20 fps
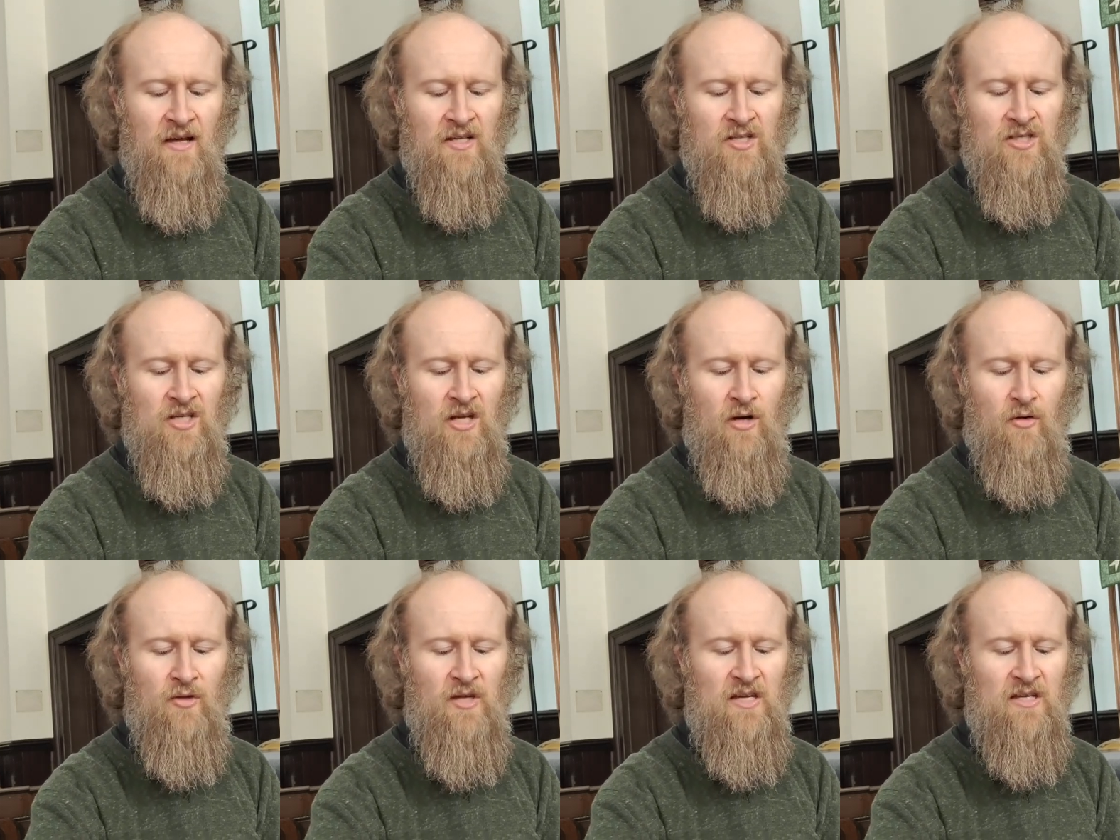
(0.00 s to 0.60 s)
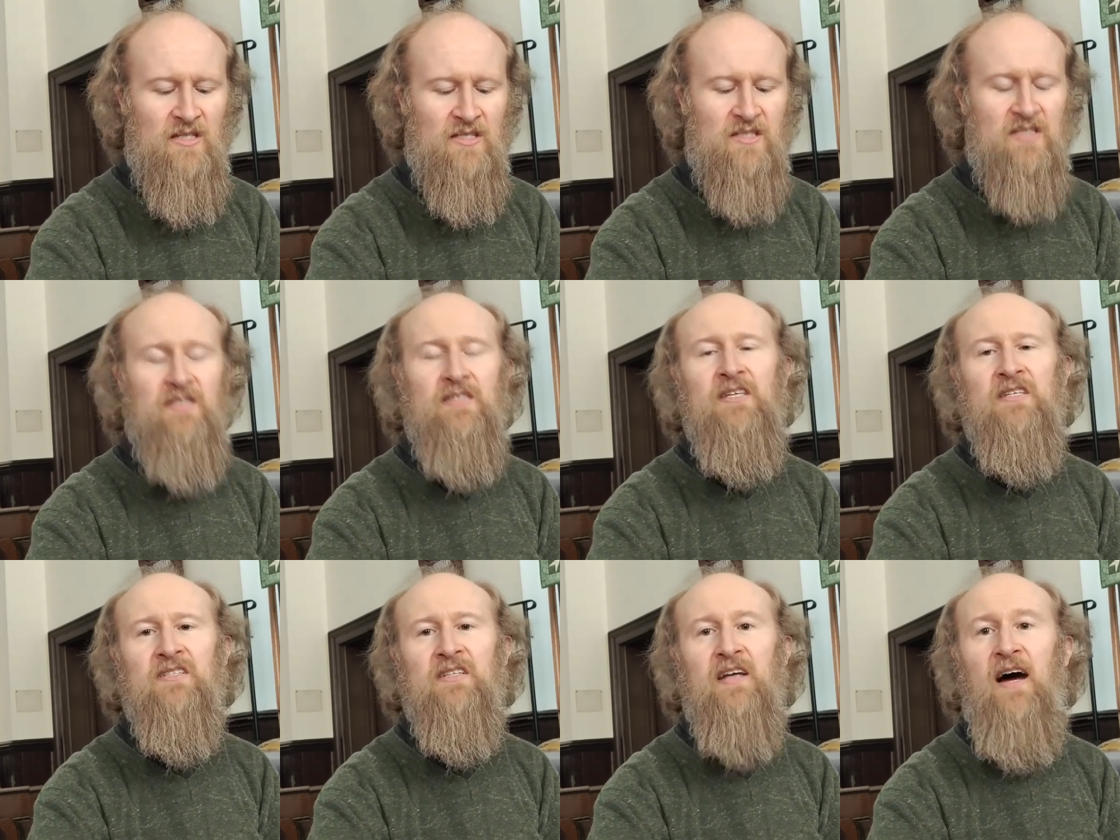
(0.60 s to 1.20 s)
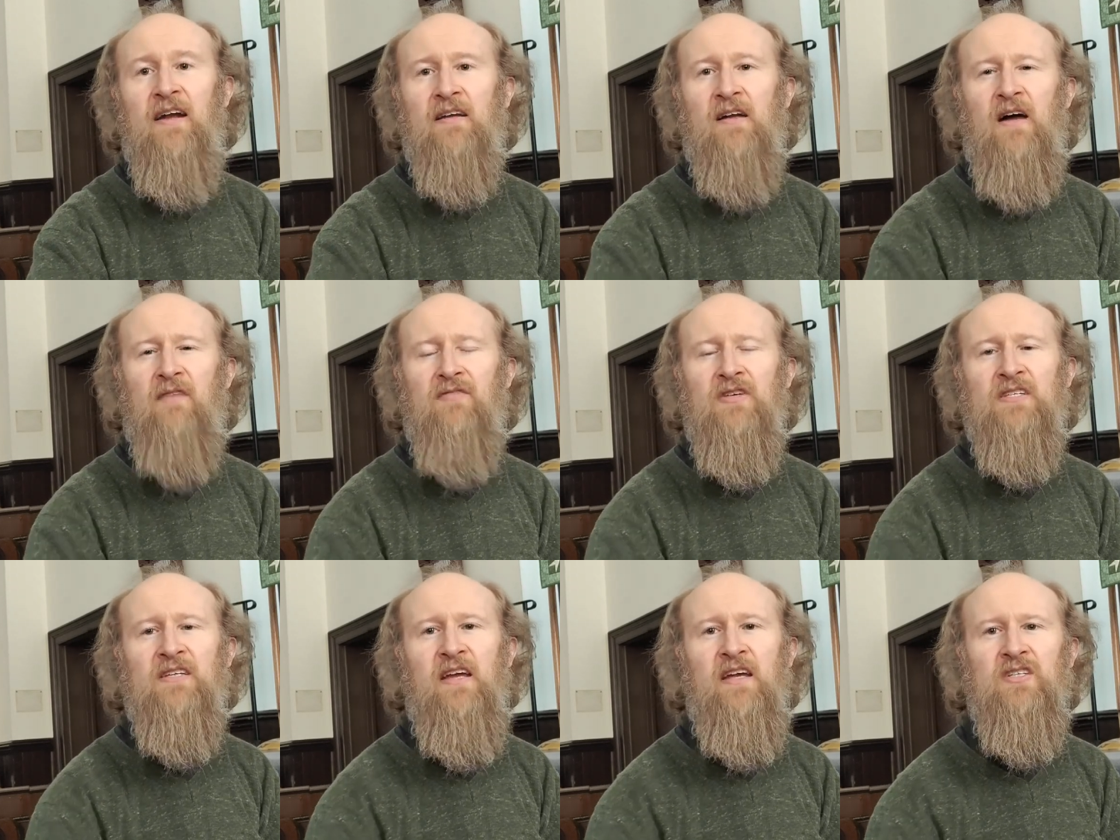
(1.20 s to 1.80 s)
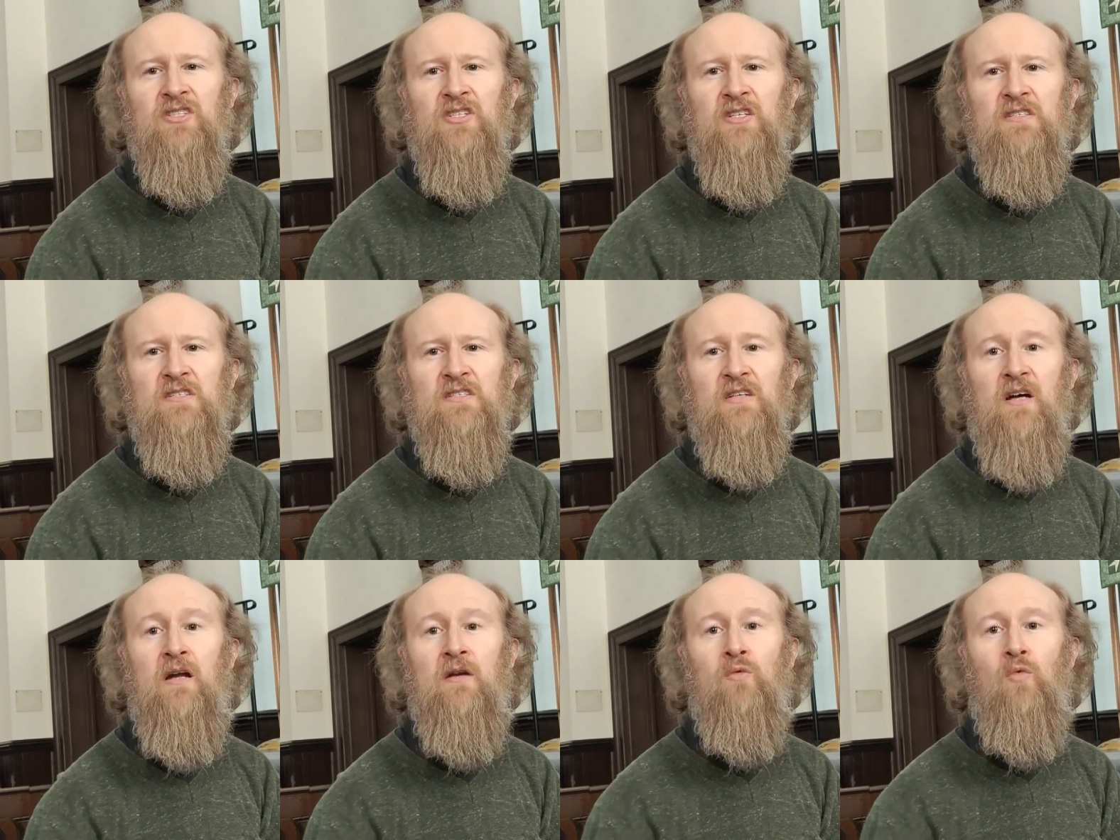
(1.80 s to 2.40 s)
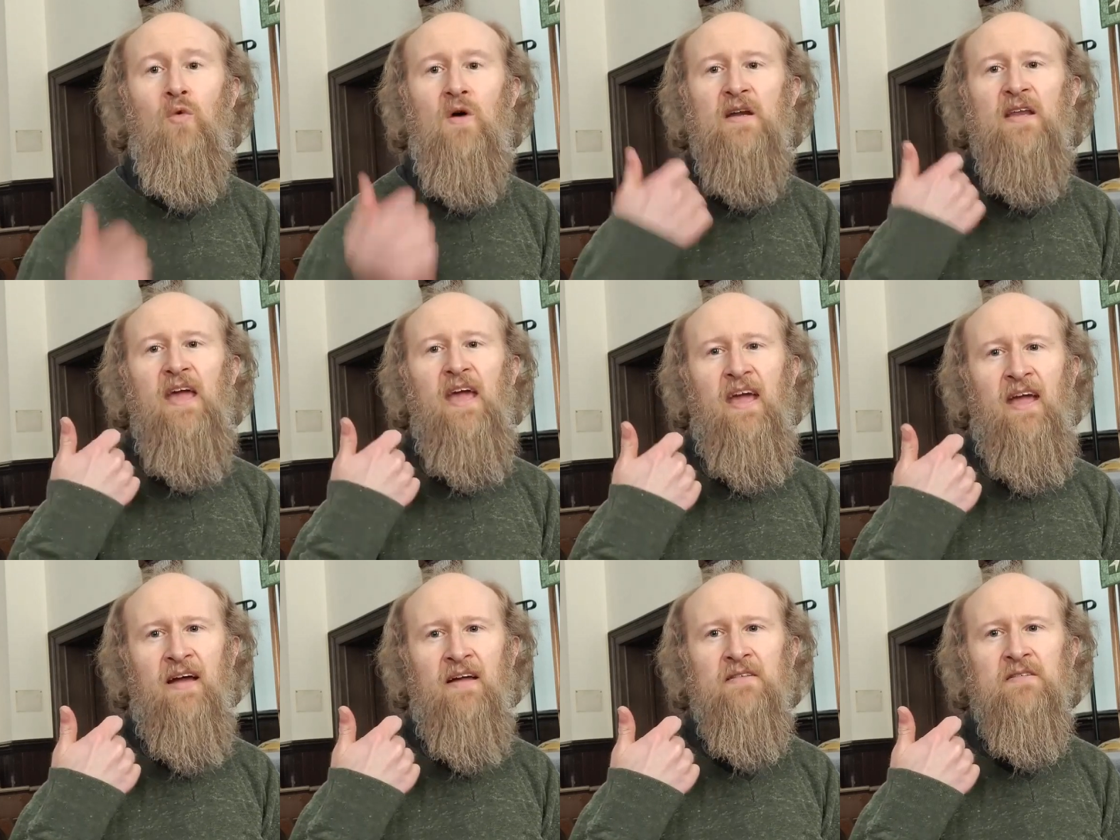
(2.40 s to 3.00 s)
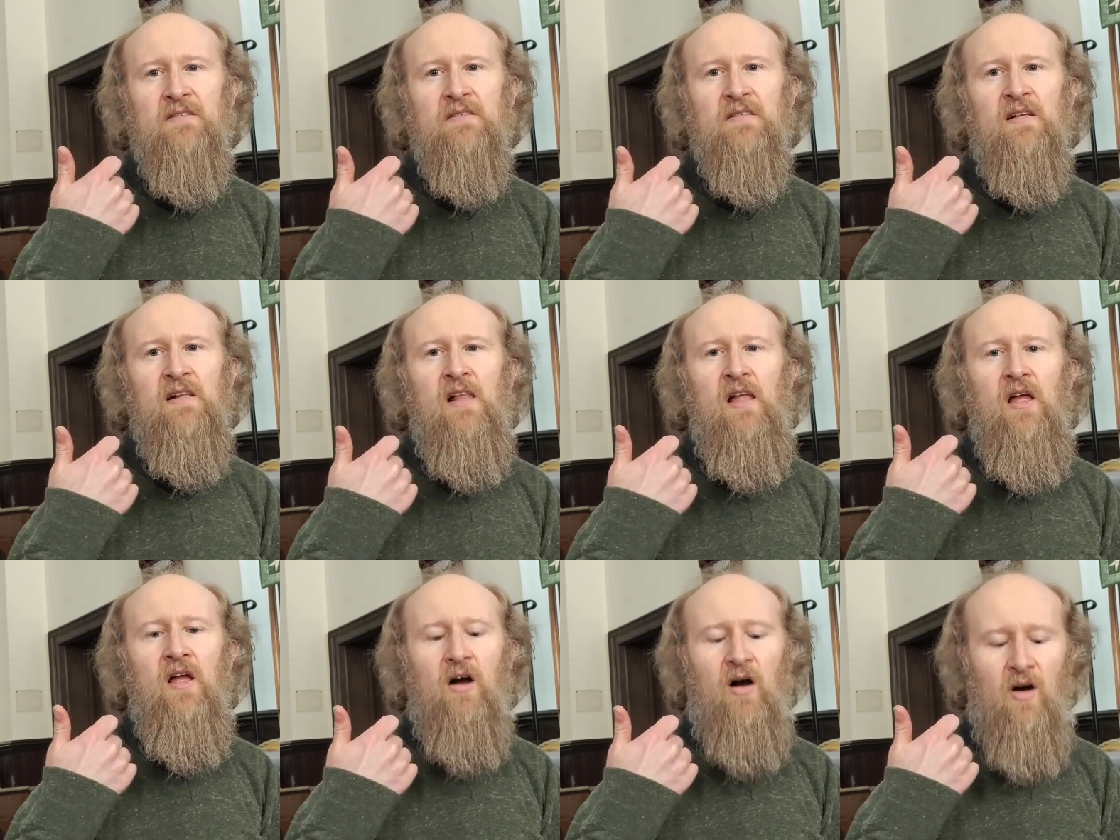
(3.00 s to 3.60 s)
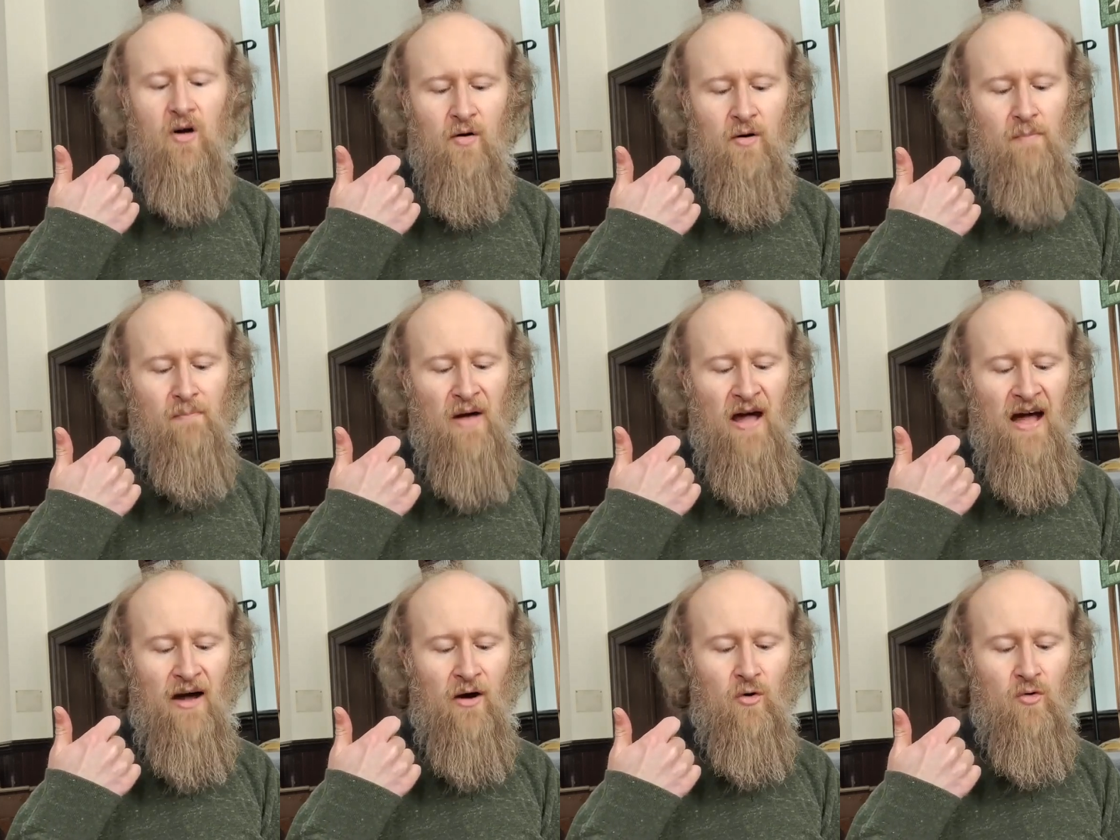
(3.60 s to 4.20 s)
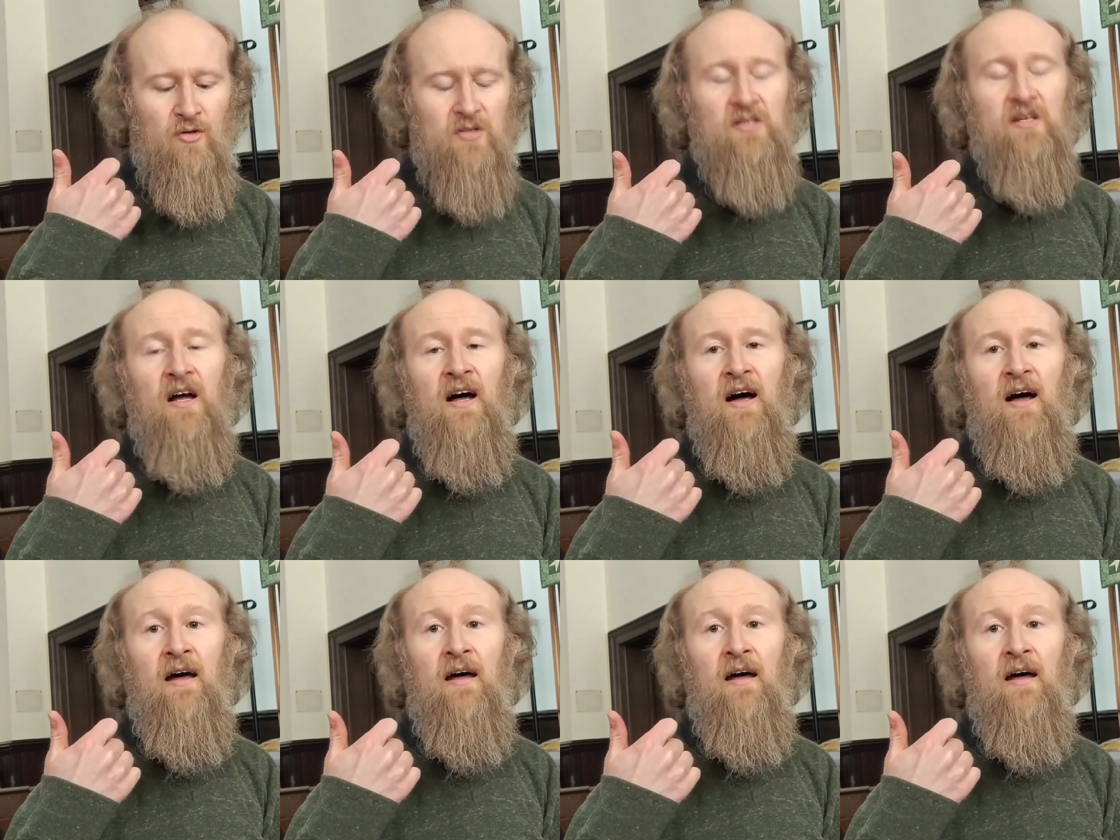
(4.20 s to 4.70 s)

So these God conversations, on one hand, are about